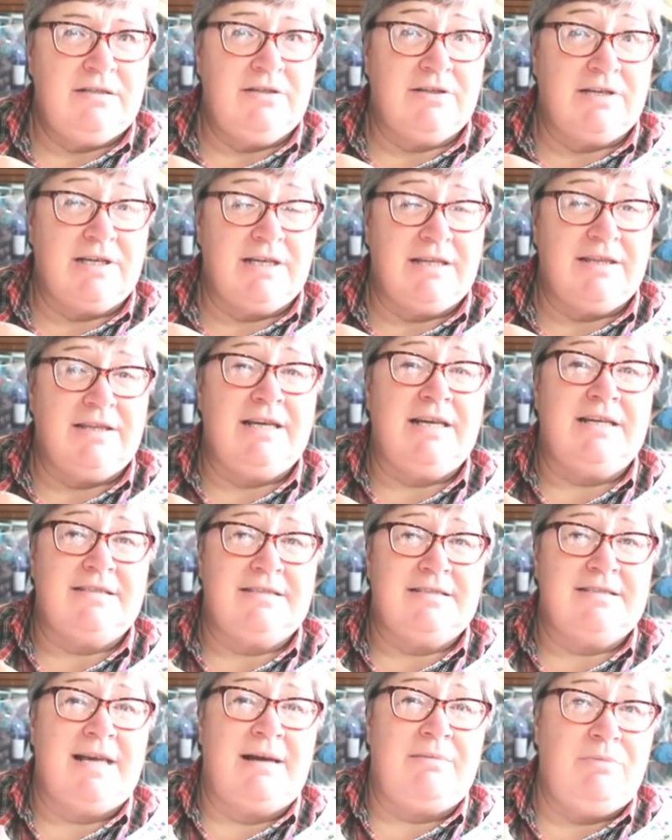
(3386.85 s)
looking at
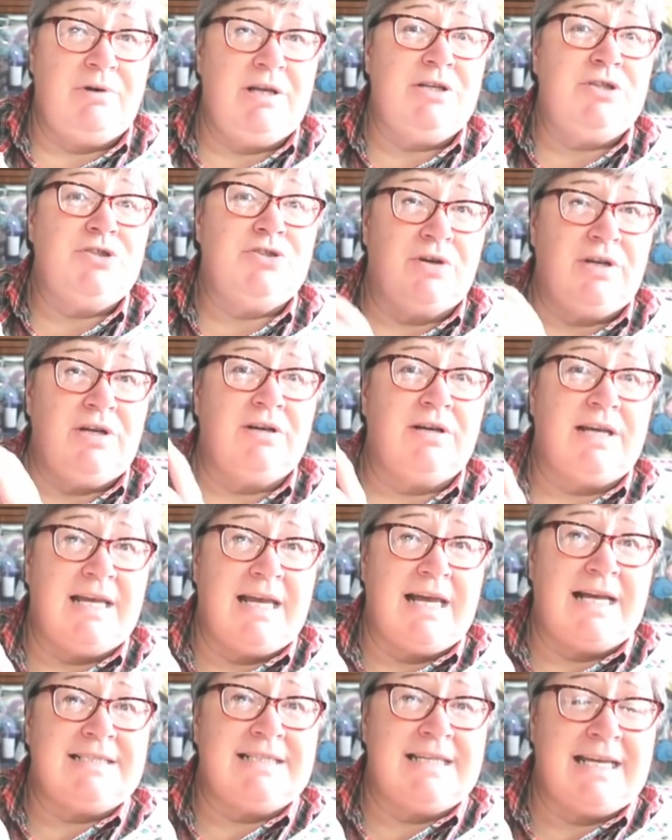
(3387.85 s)
this and will enjoy
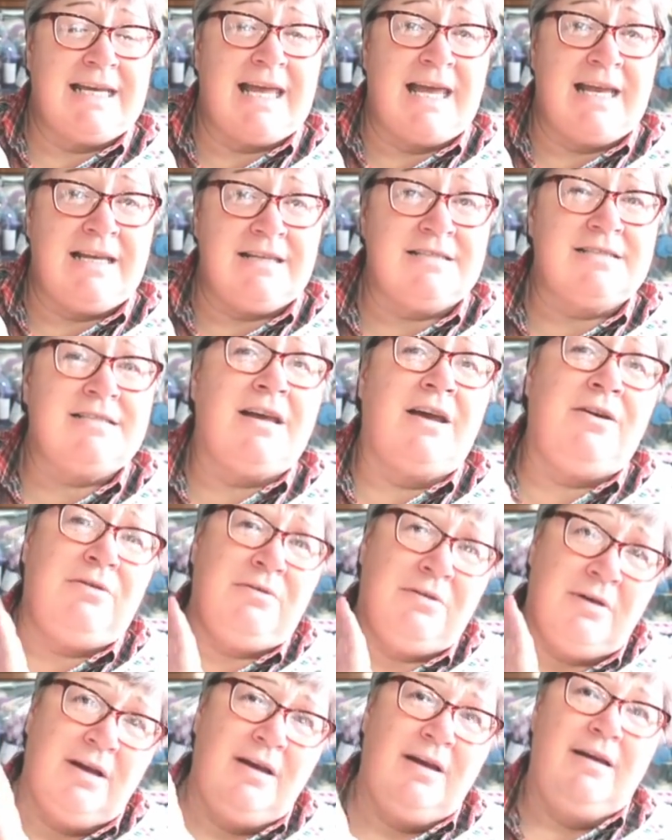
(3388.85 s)
looking at it again
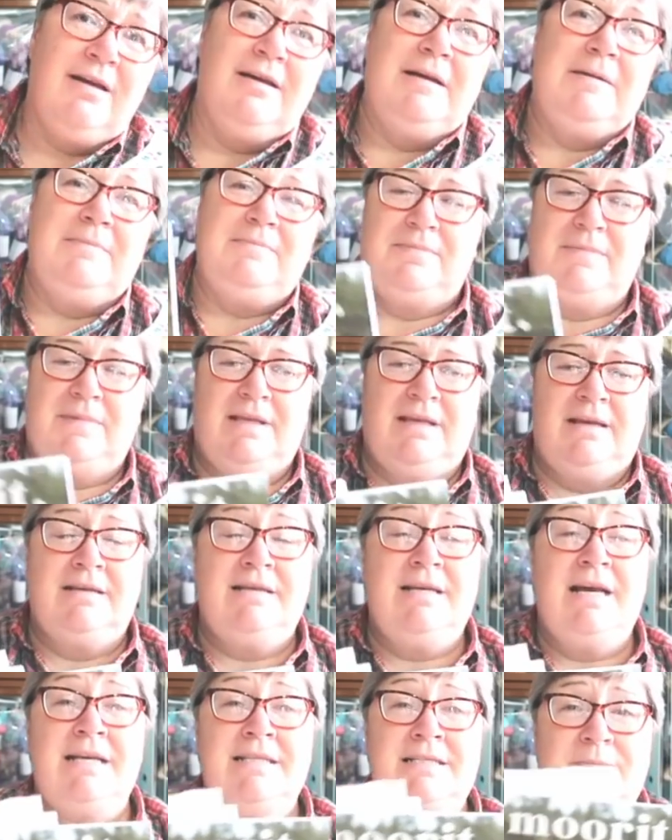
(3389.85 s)
so
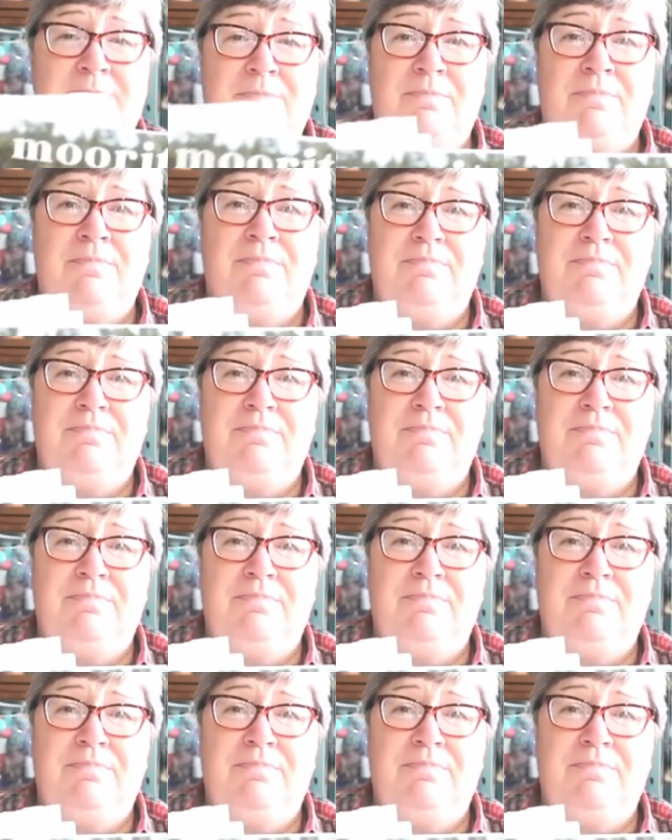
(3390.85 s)
it has